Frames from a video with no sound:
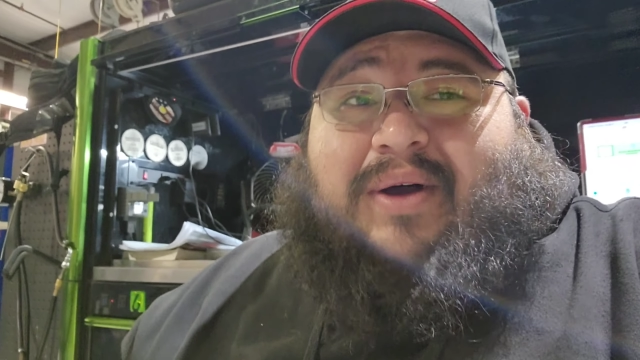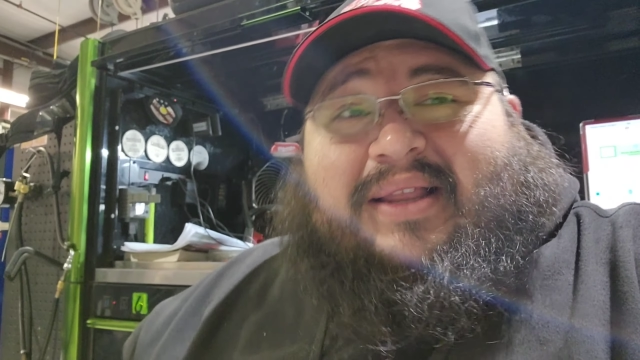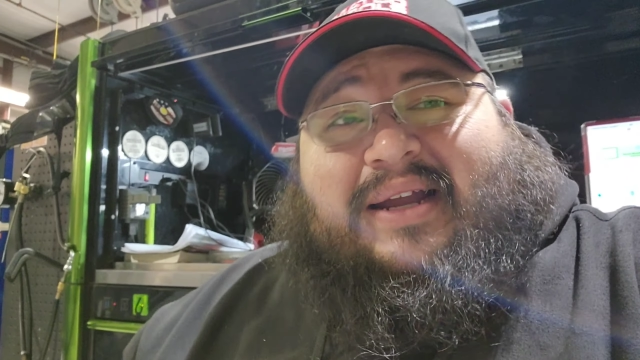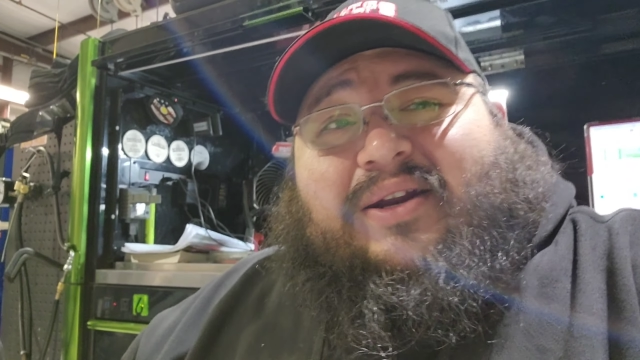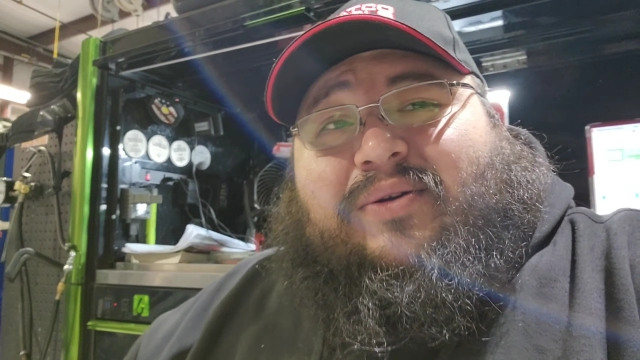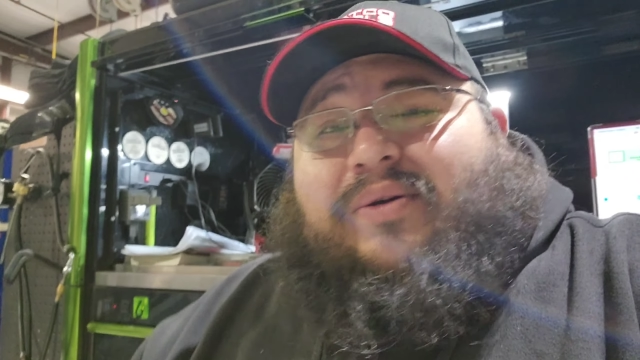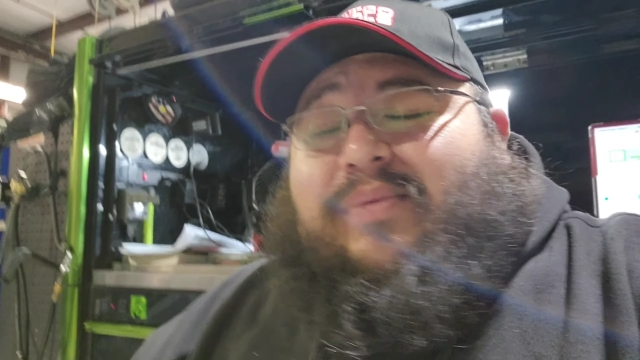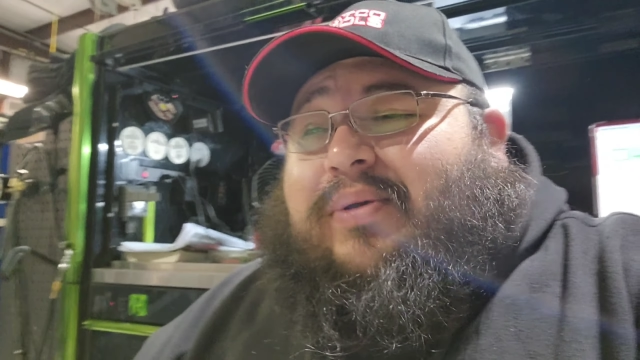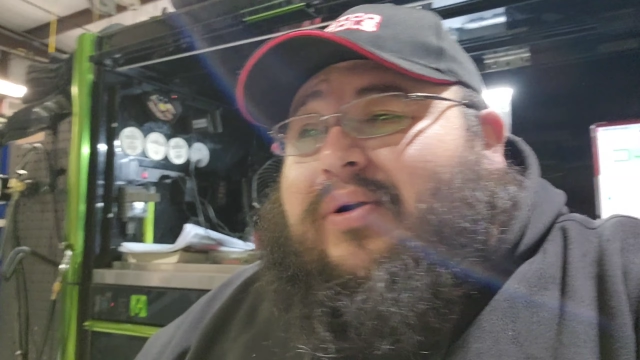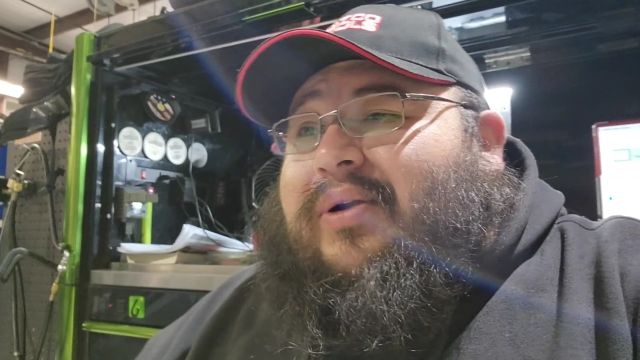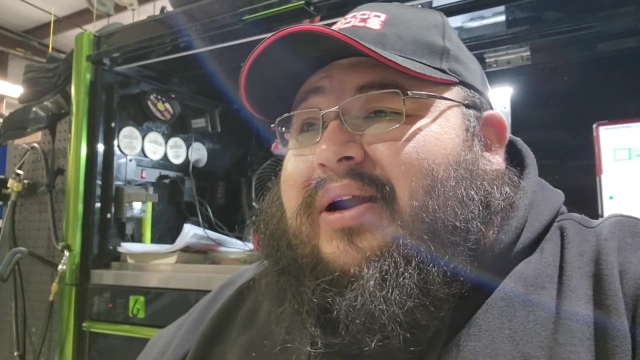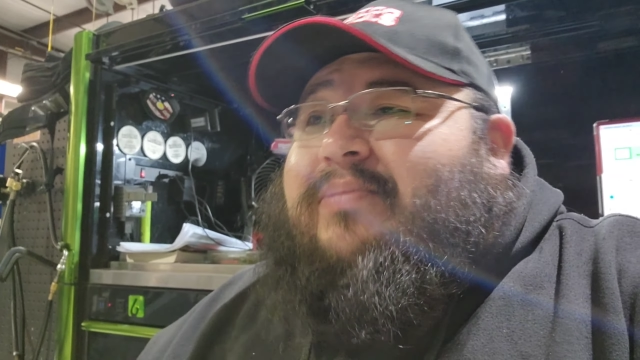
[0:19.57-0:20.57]
while I do a
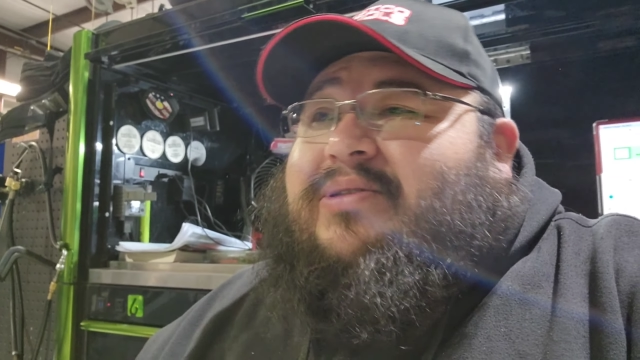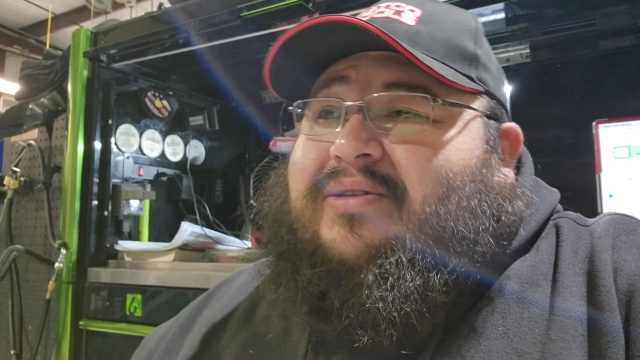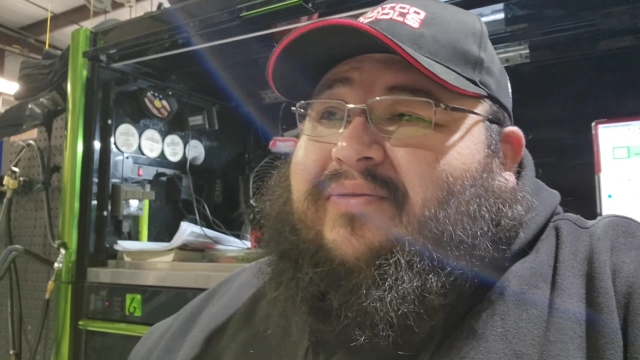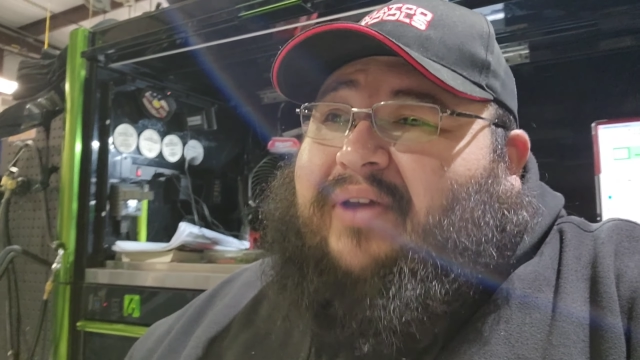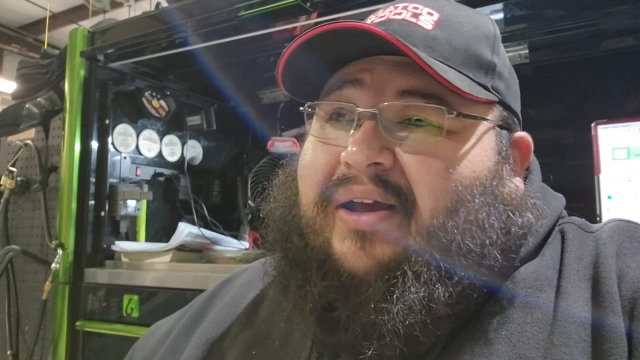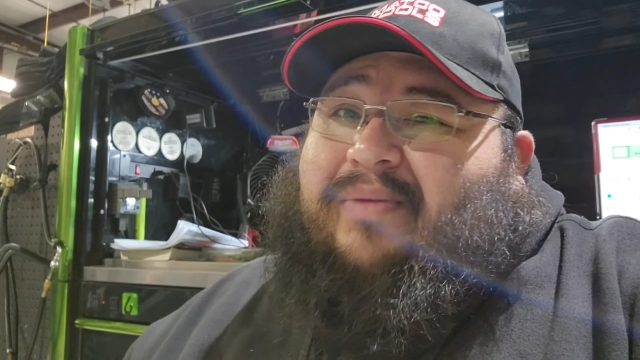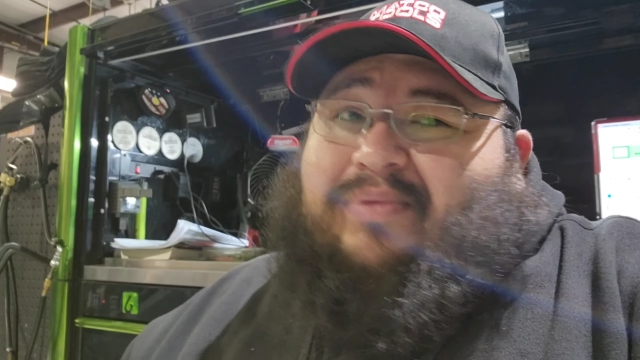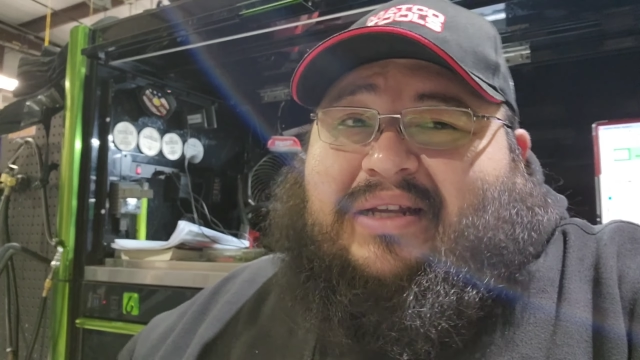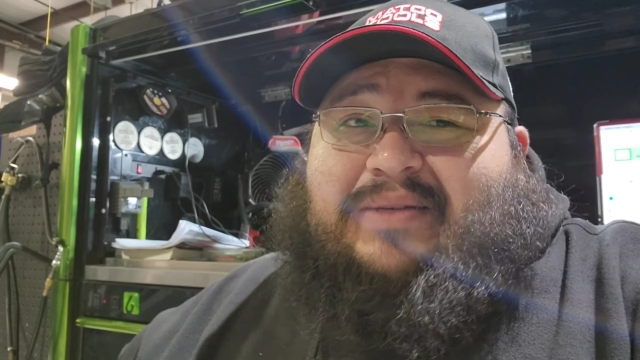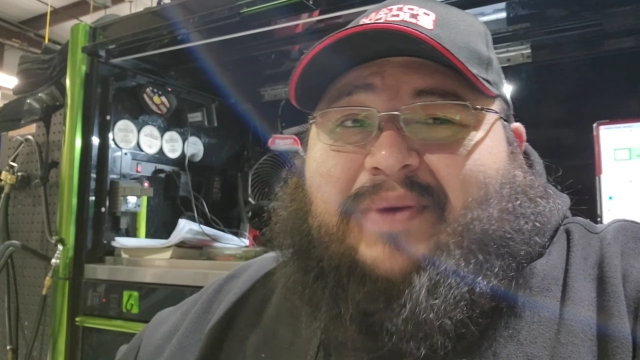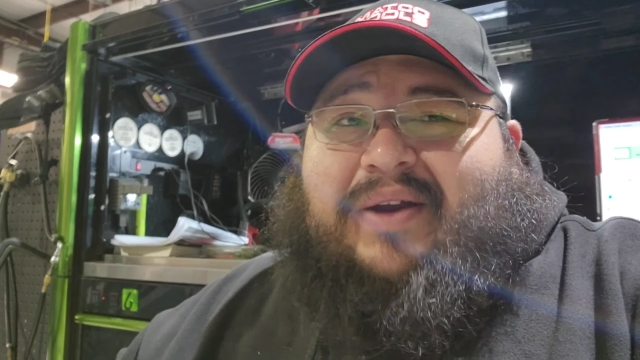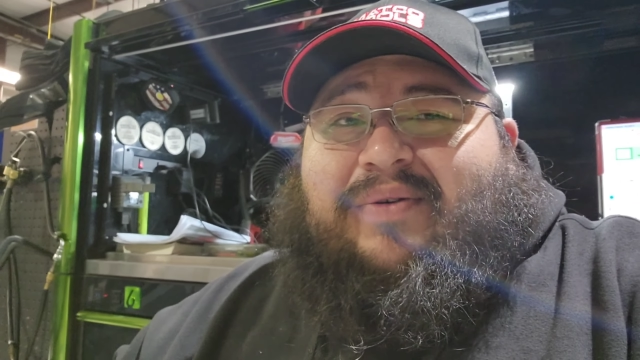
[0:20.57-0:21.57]
reprogram, so if y'all could
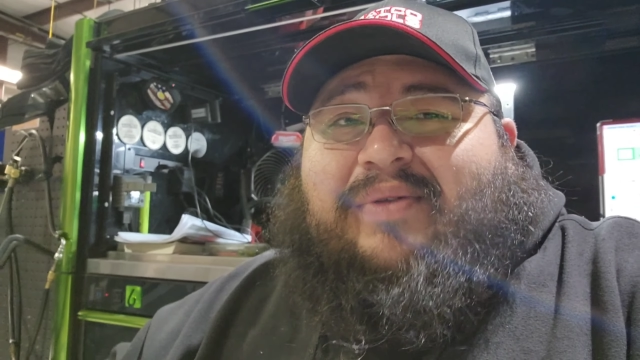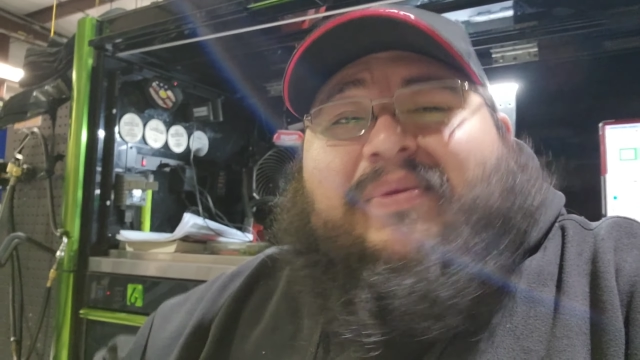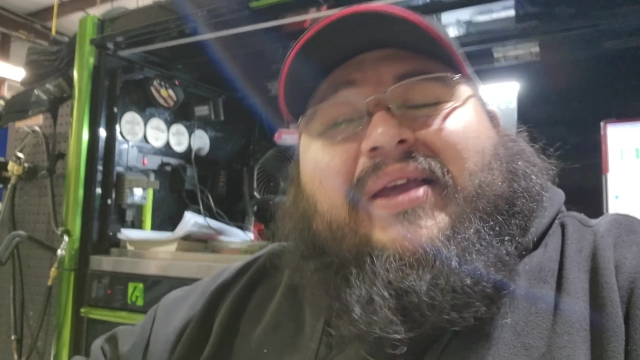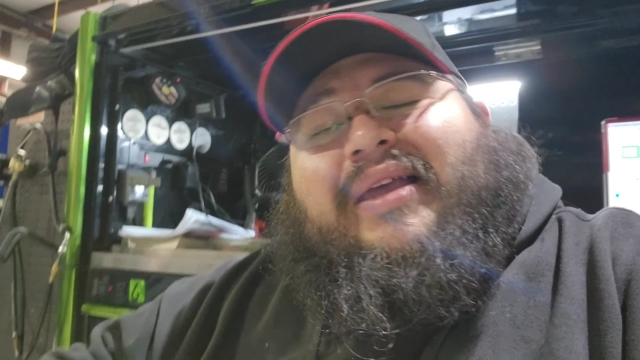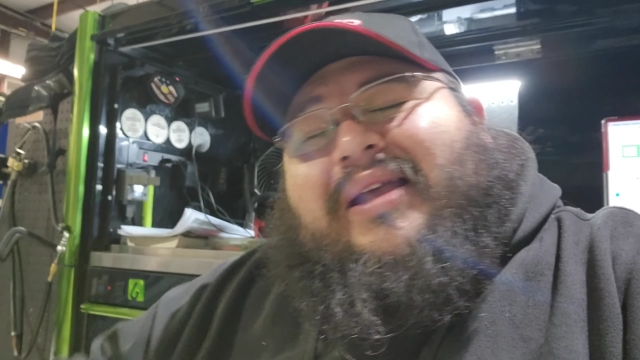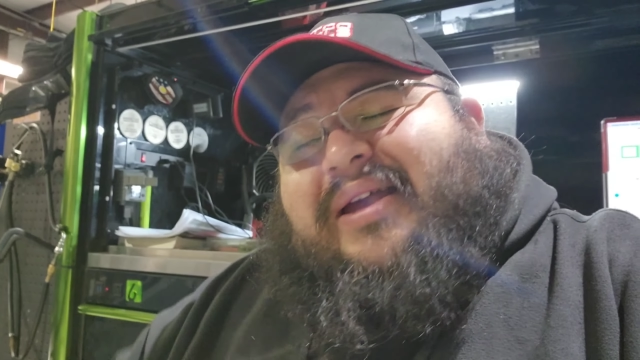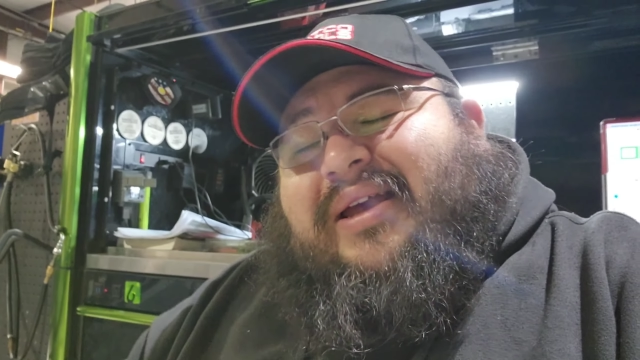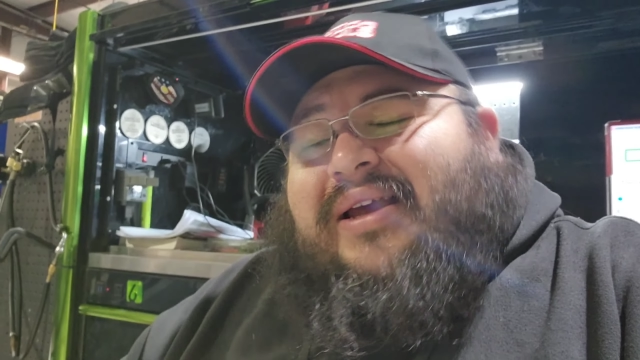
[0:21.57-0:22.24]
please bear with me.